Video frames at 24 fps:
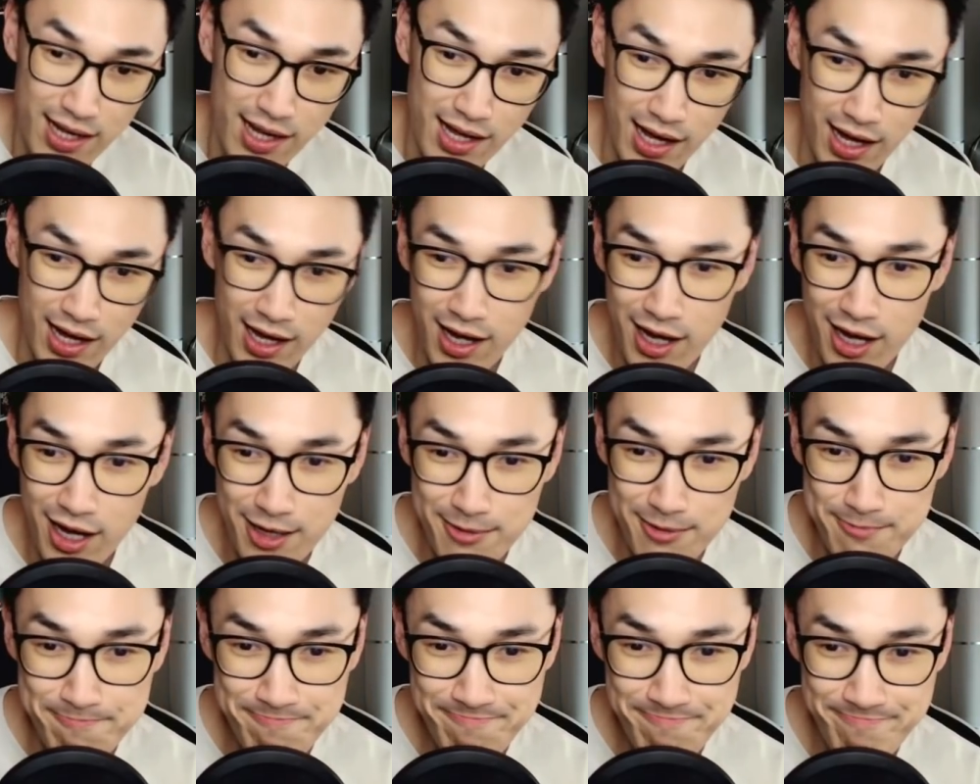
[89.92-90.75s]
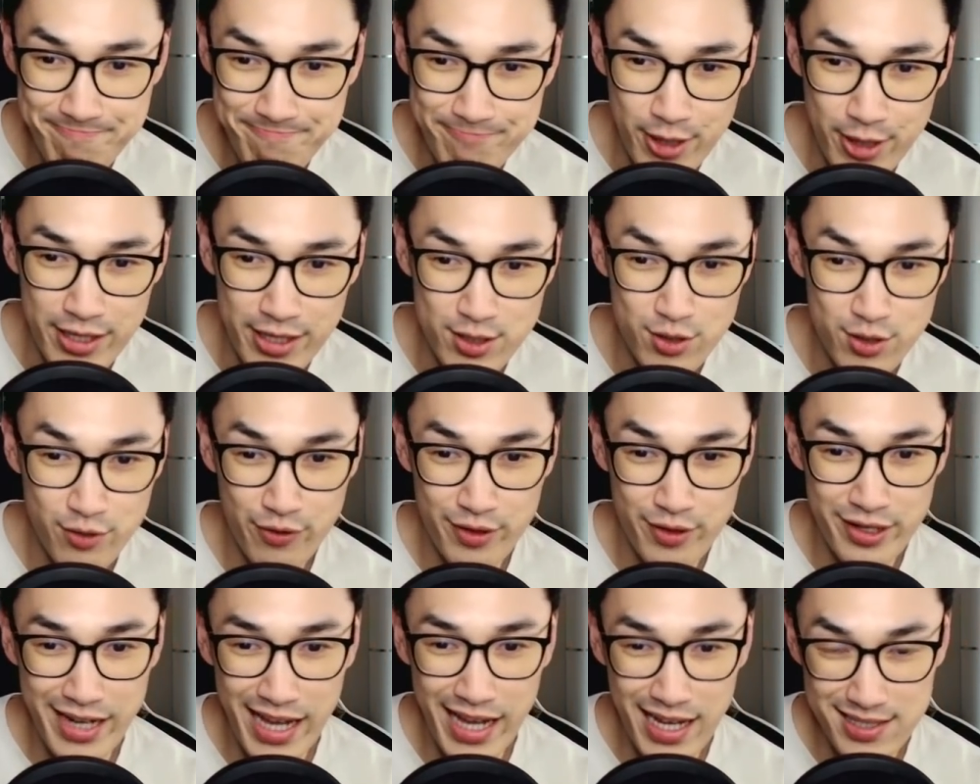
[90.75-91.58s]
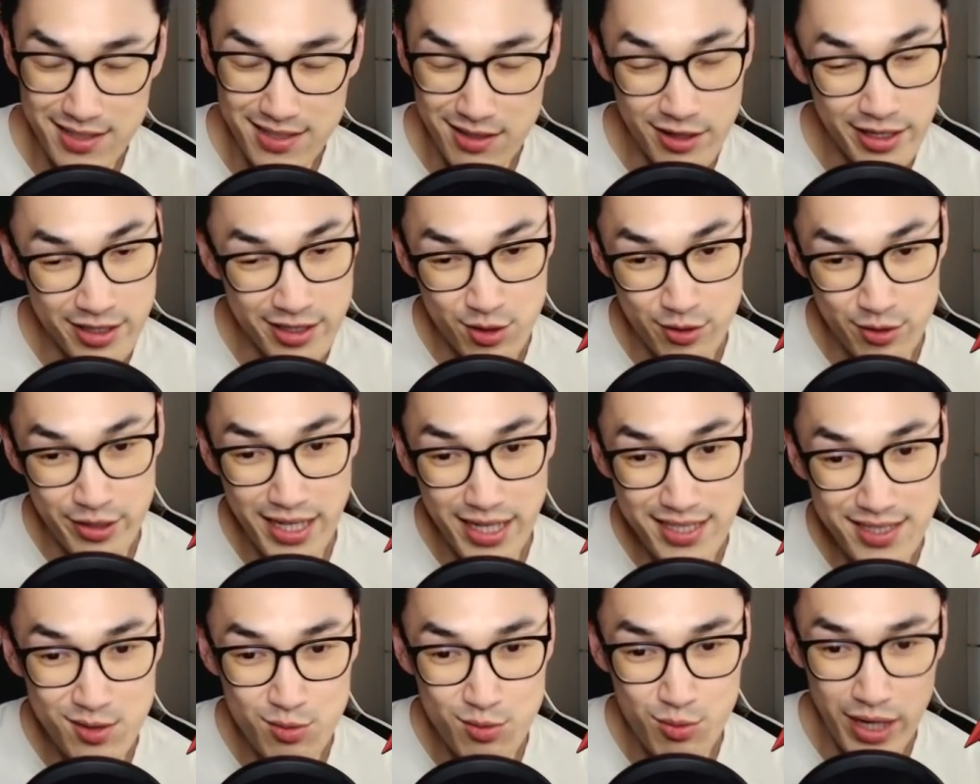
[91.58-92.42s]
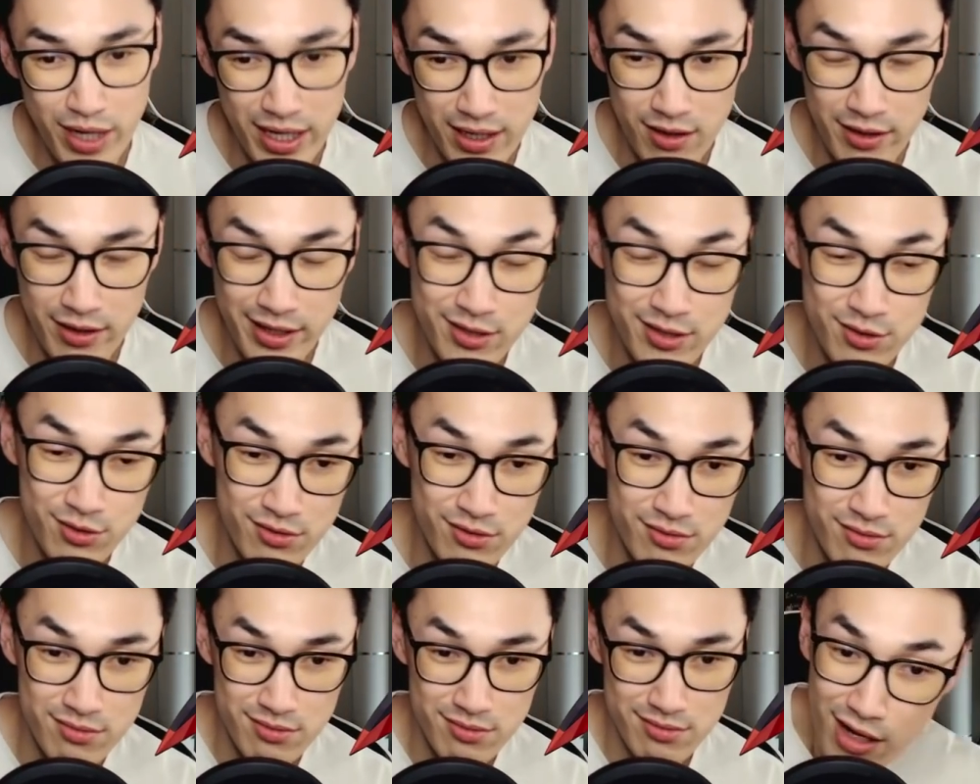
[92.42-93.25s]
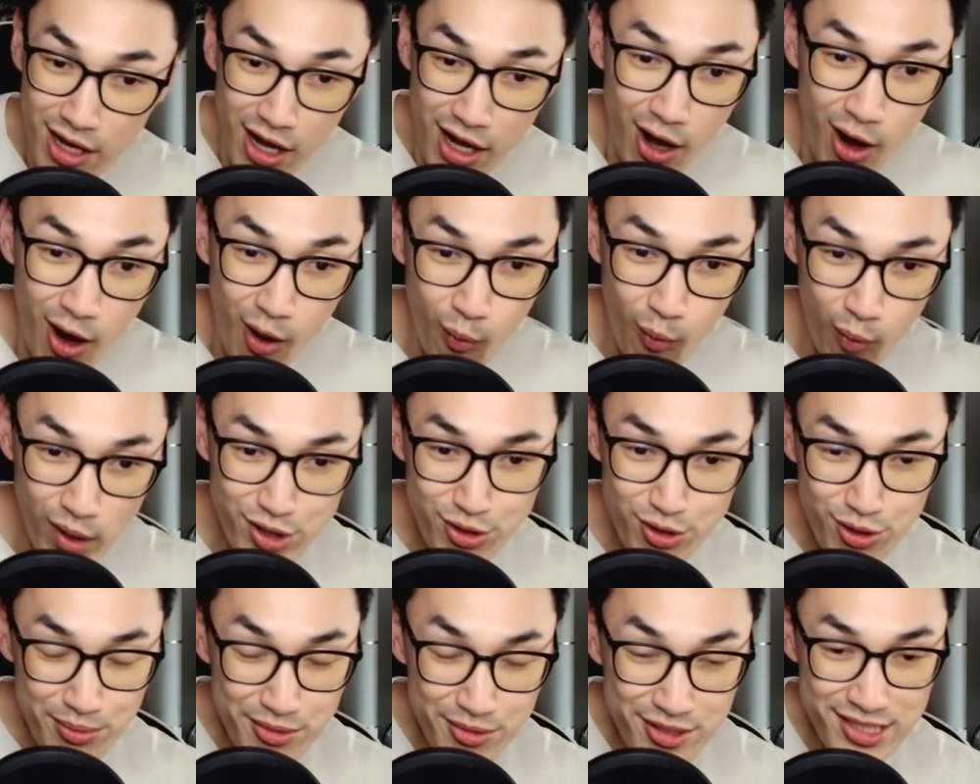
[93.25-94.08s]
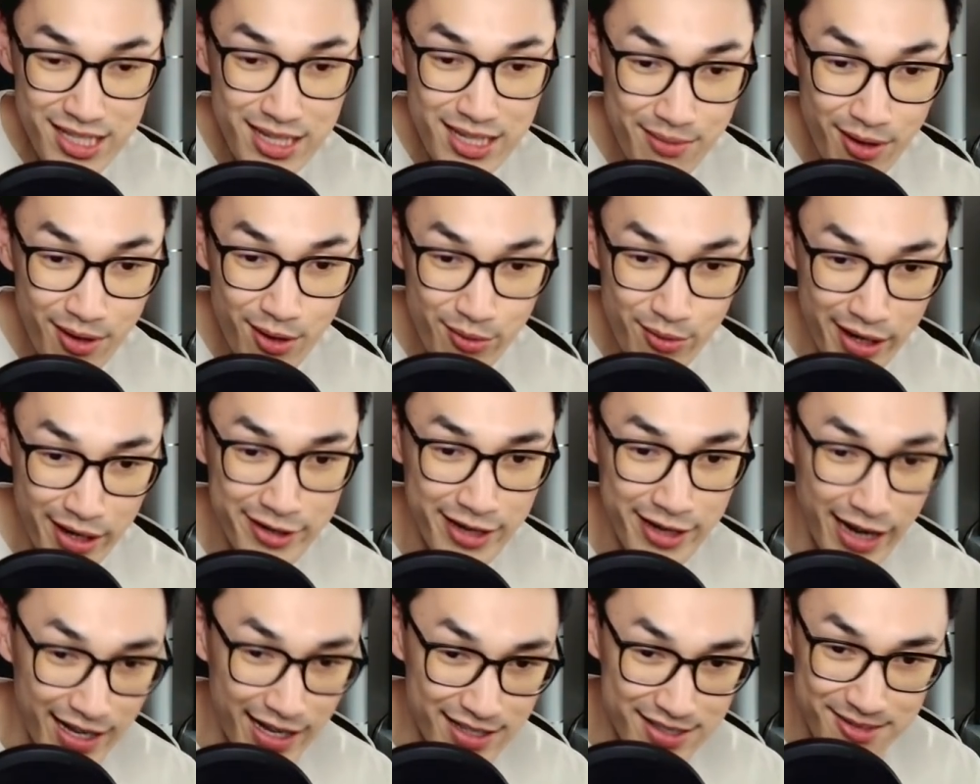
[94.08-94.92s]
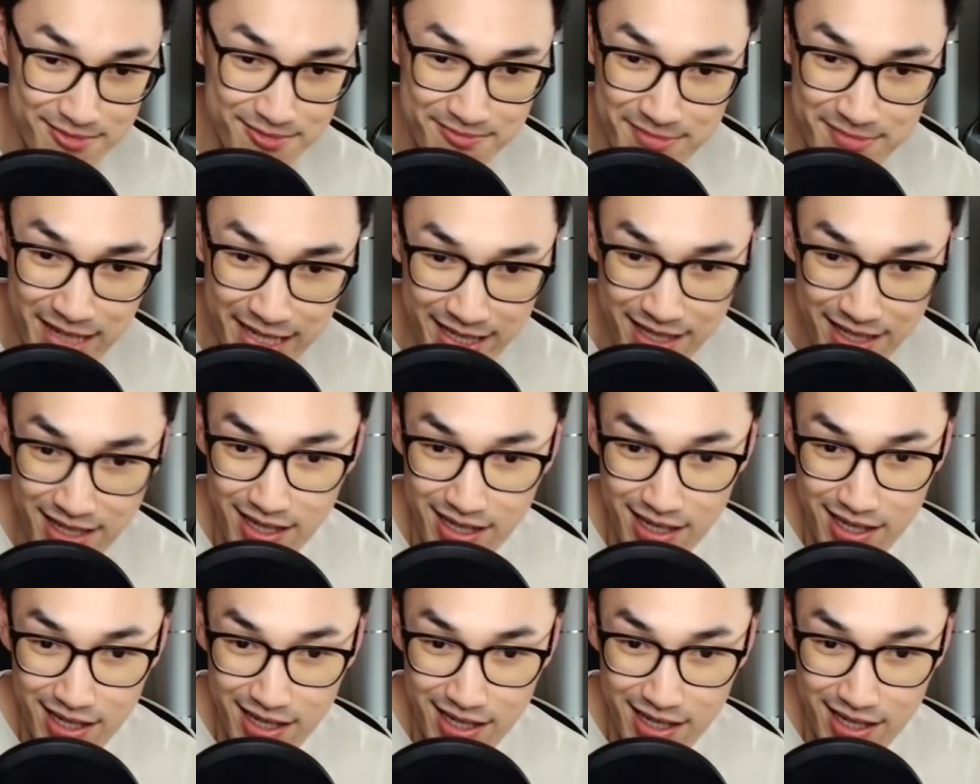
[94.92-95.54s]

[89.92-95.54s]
Yeah, so for next, okay, so next is red. Okay, dude, what do you want me to say about red, guys? Like,